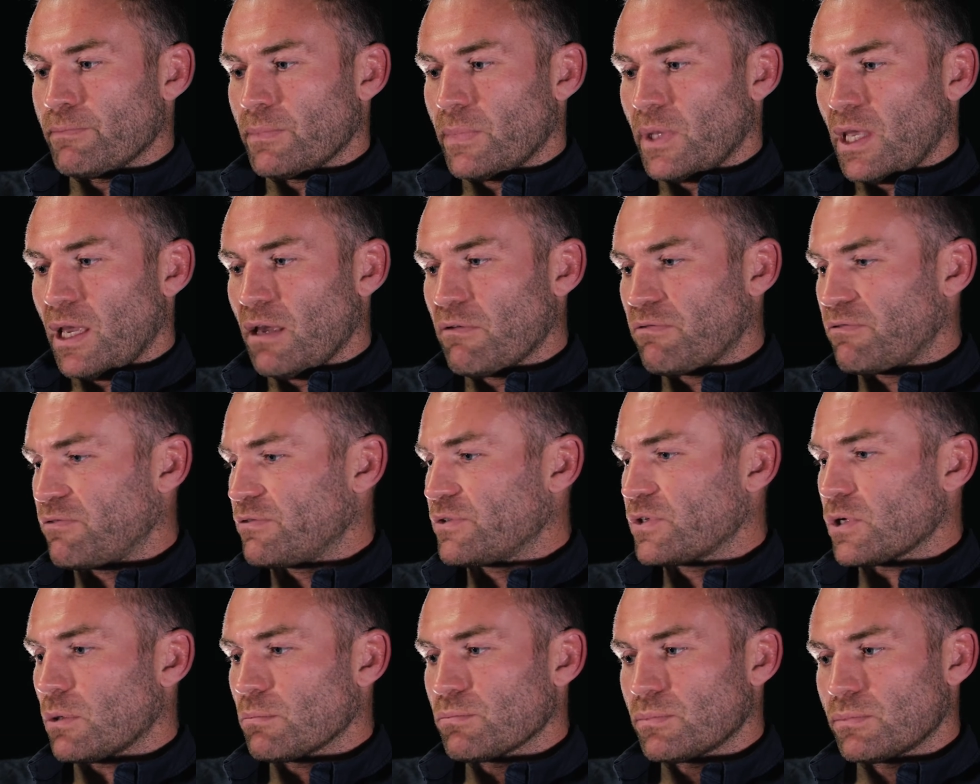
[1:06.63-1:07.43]
if
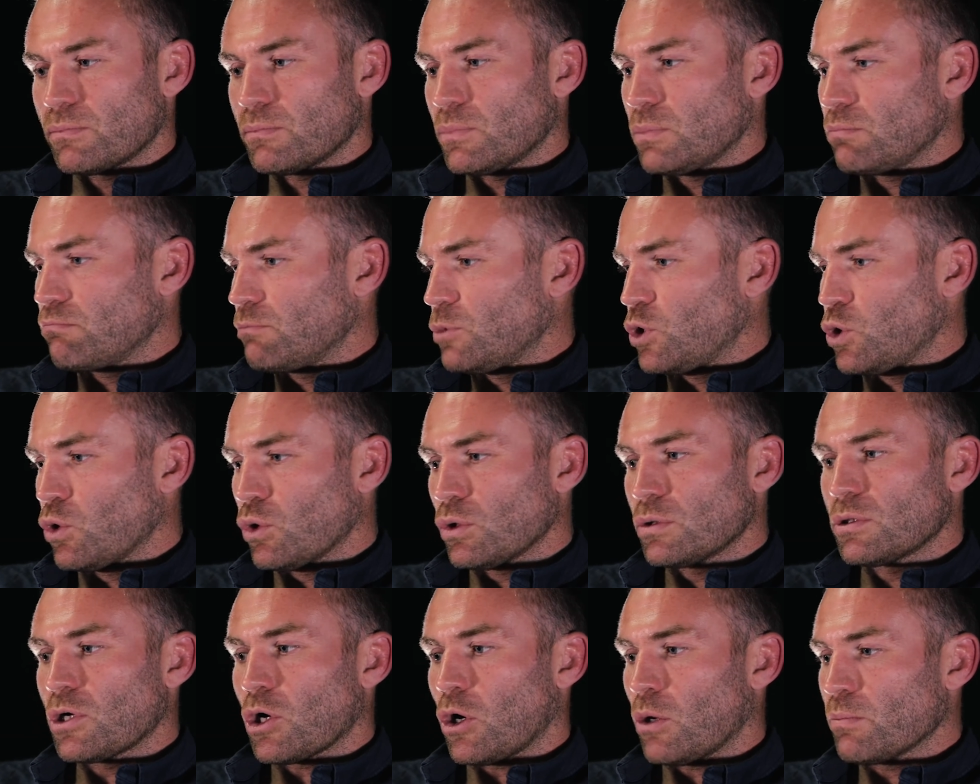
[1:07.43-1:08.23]
some
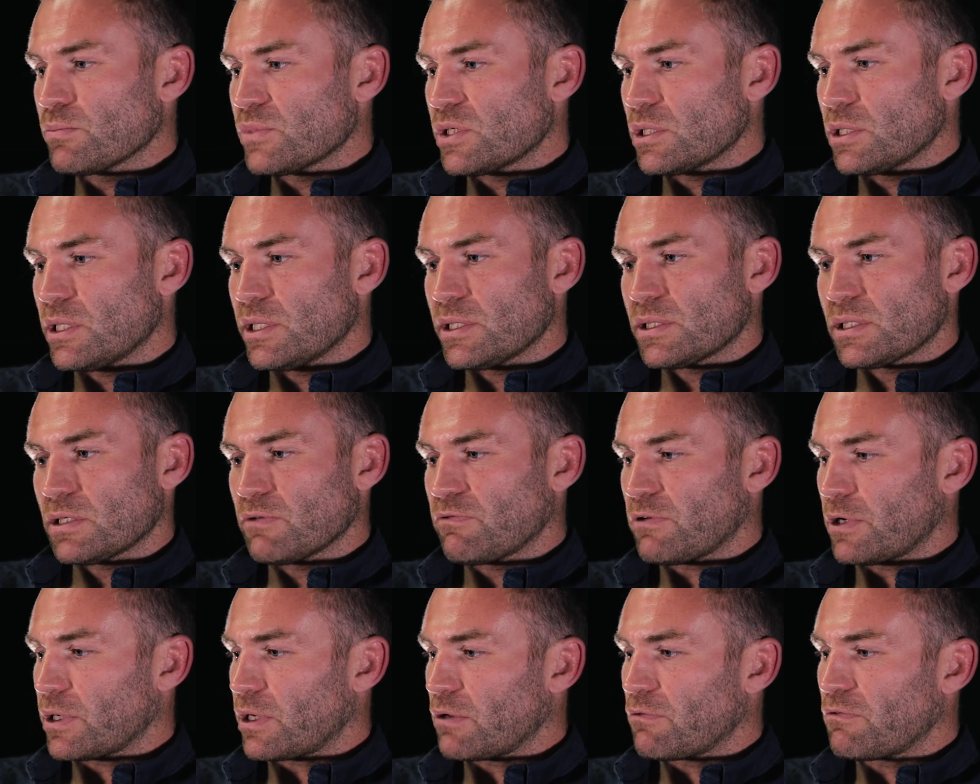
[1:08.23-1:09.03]
good comes of this, if
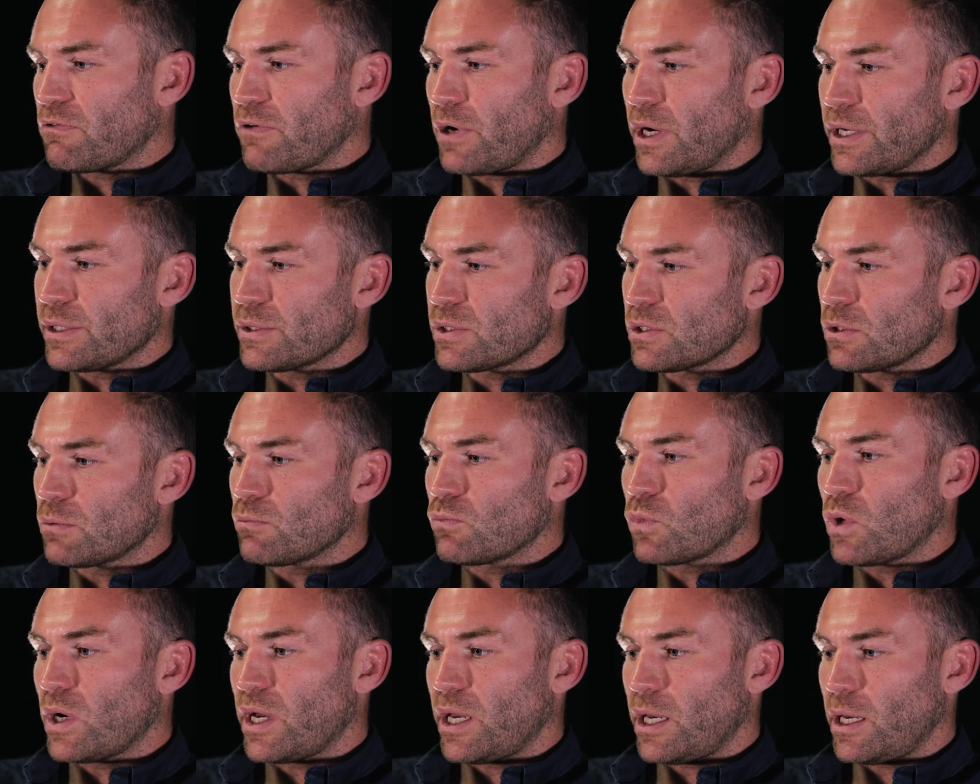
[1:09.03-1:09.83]
I can find some
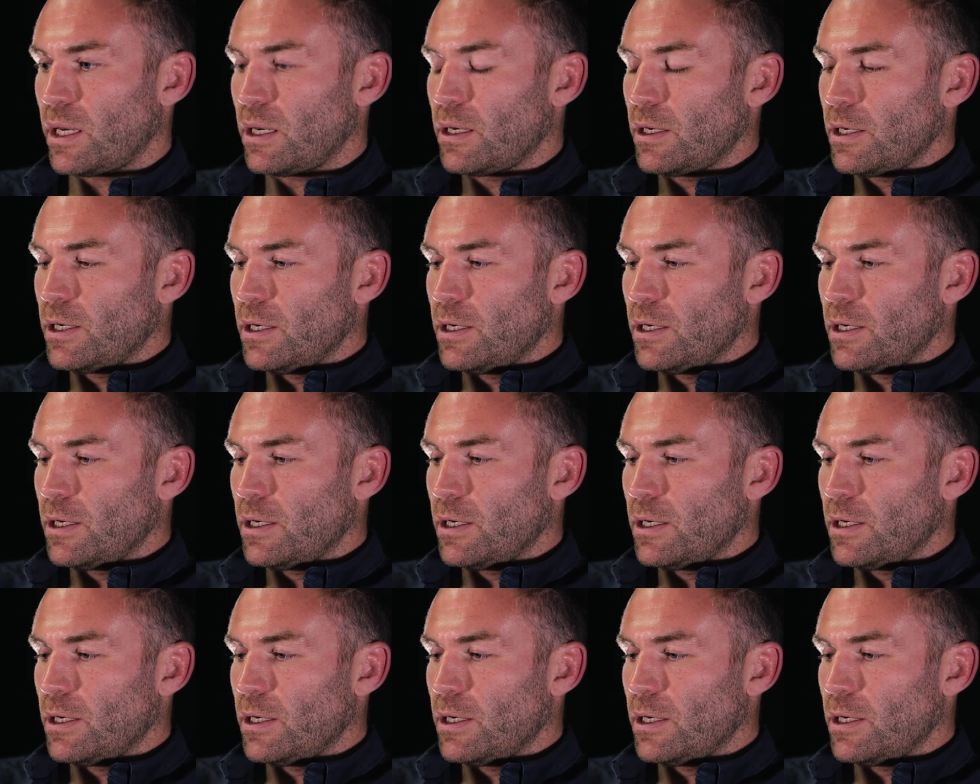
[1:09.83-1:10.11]
way